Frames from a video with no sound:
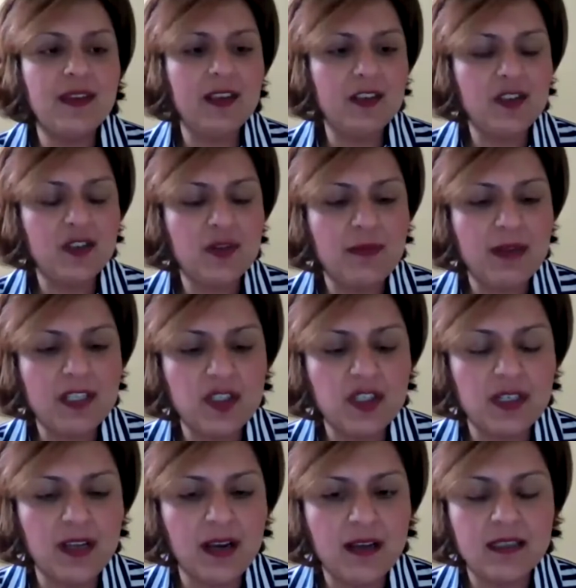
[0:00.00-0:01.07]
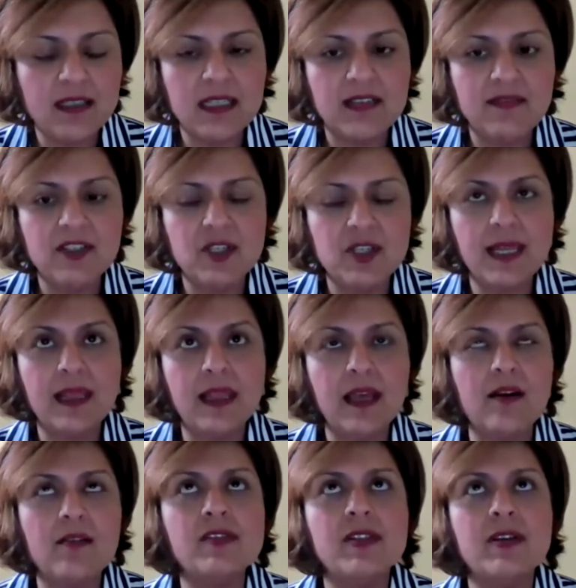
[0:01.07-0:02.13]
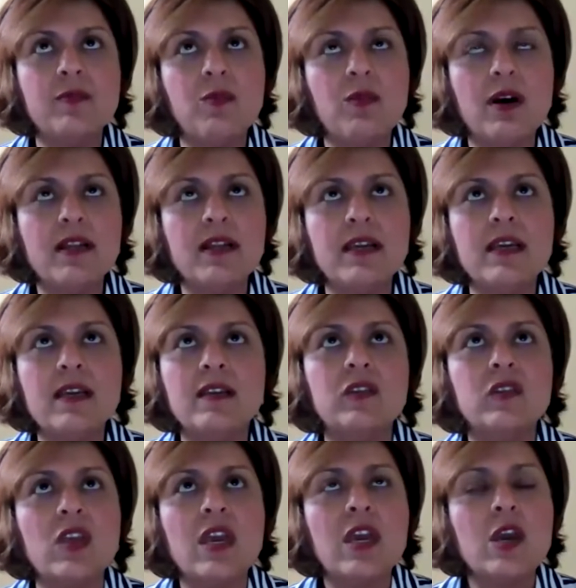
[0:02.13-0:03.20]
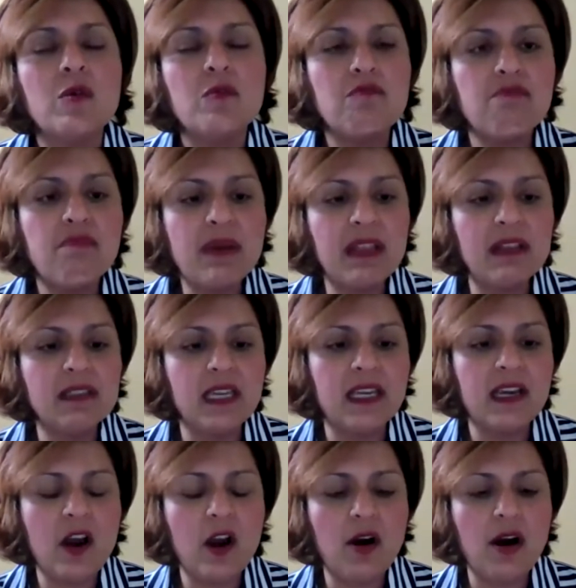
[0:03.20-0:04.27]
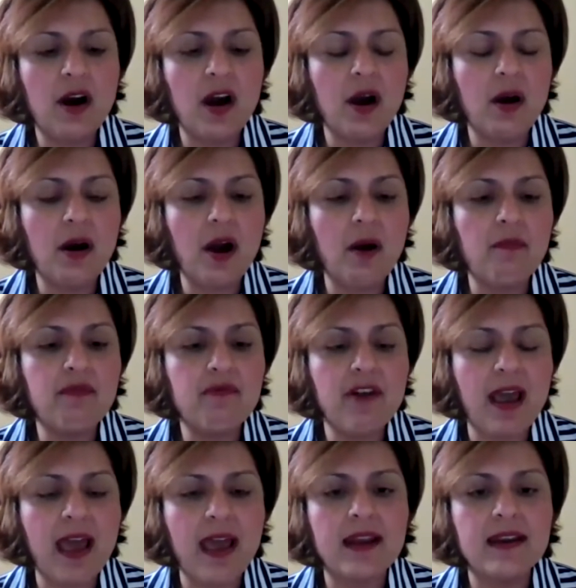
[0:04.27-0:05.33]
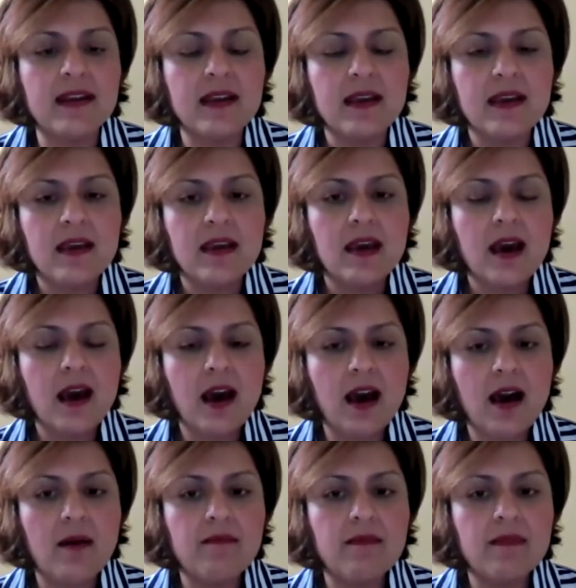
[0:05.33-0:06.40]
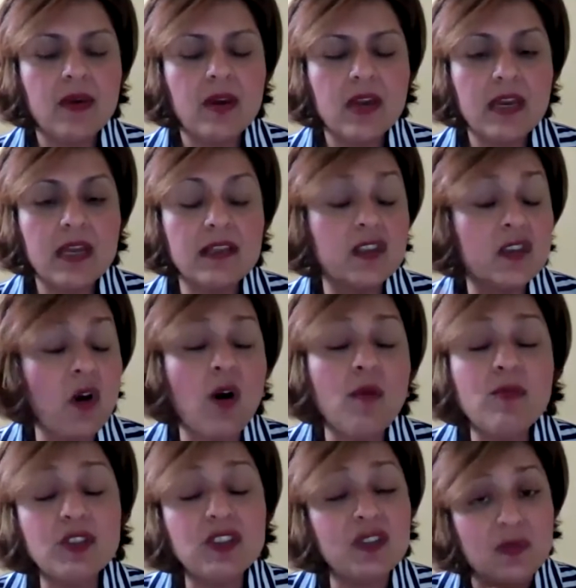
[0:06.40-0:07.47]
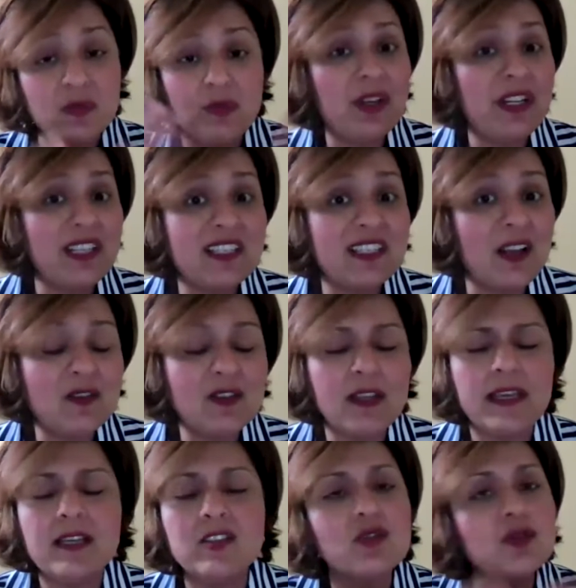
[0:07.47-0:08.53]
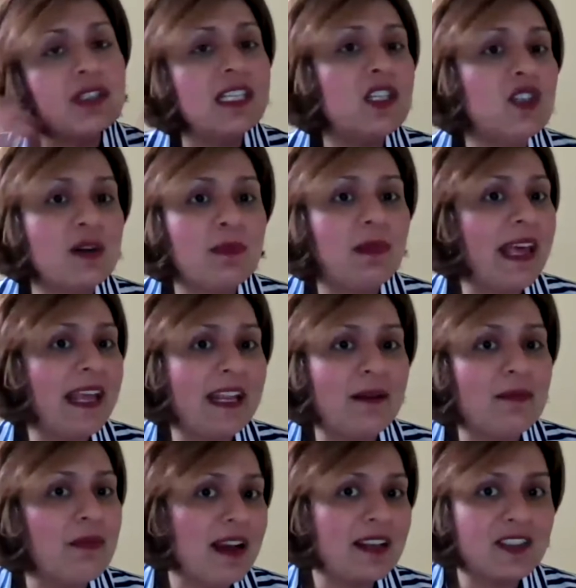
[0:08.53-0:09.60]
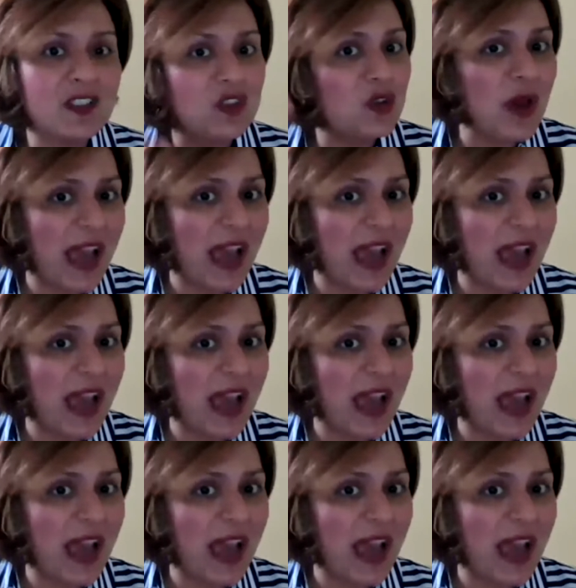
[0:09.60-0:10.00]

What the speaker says: things you mentioned, Dr. T, which I loved. One is building a brand. It's almost what it sounds like, a strategic planning process. You